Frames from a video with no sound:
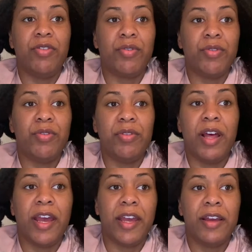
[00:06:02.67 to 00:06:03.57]
through
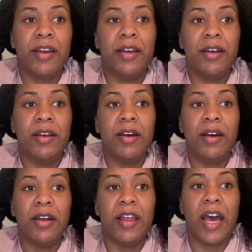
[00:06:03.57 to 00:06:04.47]
like
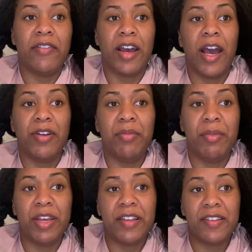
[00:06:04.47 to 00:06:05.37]
the avocado
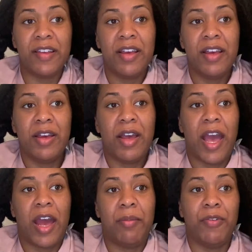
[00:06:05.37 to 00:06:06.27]
mix
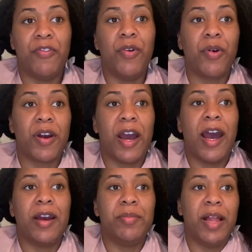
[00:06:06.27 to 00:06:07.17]
before
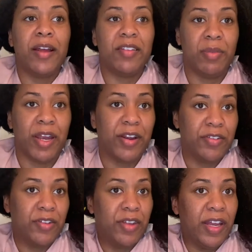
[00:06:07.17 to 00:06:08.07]
I apply it to my hair
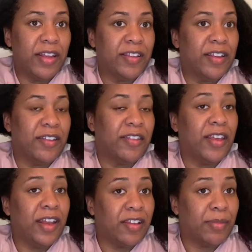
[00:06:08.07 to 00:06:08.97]
so that it's as
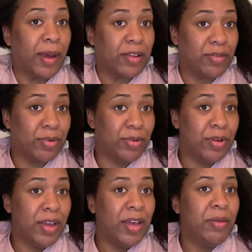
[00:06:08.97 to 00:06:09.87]
thin as
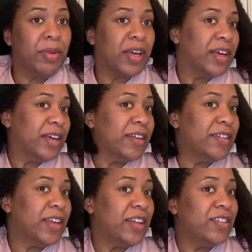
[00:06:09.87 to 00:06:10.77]
possible,
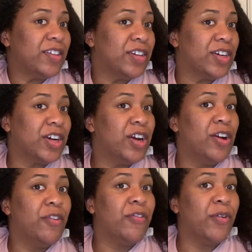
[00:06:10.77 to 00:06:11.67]
because it took
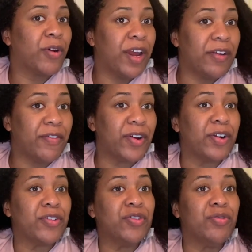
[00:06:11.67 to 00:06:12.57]

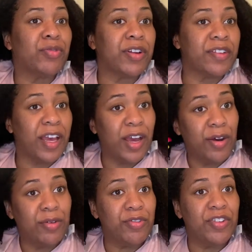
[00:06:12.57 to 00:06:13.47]
forever to rinse
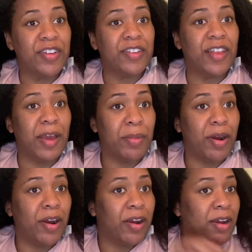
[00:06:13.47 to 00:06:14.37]
out just that
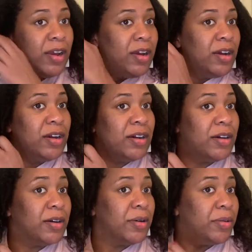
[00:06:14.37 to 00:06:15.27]
part.
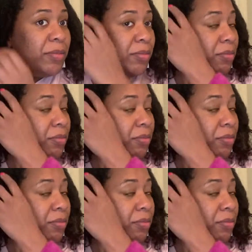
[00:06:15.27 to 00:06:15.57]
And